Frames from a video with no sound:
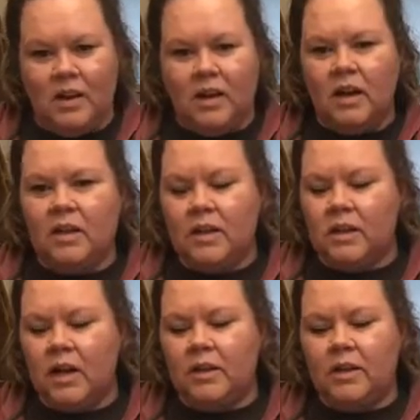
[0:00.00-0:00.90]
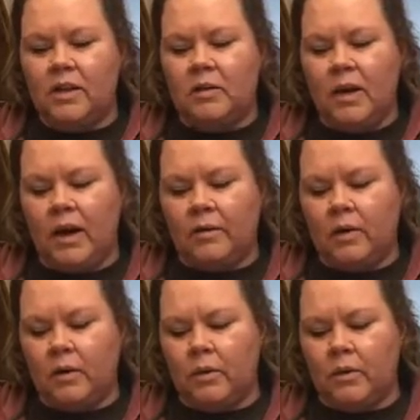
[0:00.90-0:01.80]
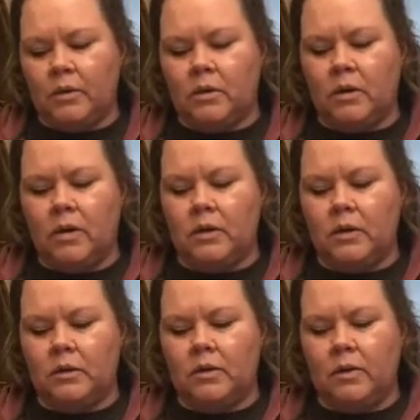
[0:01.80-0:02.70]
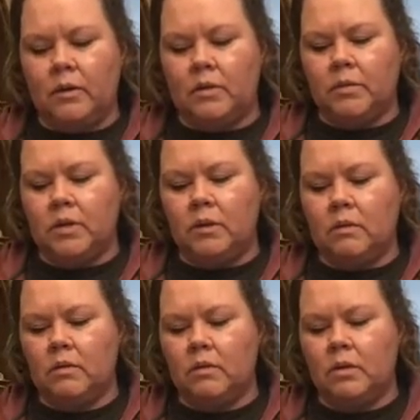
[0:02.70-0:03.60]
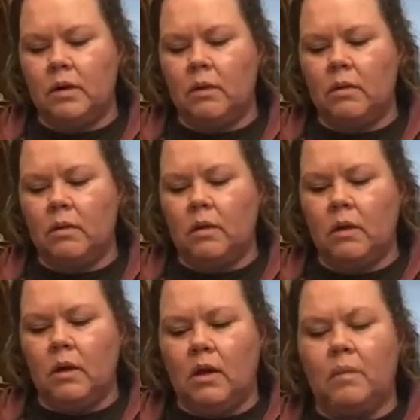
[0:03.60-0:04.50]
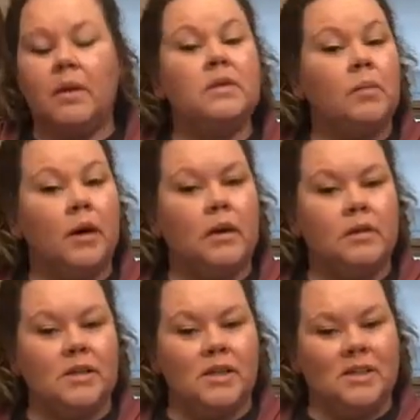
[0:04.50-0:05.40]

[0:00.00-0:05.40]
Alicia, I think you have a quilt store in your sewing room too, so I'm not surprised.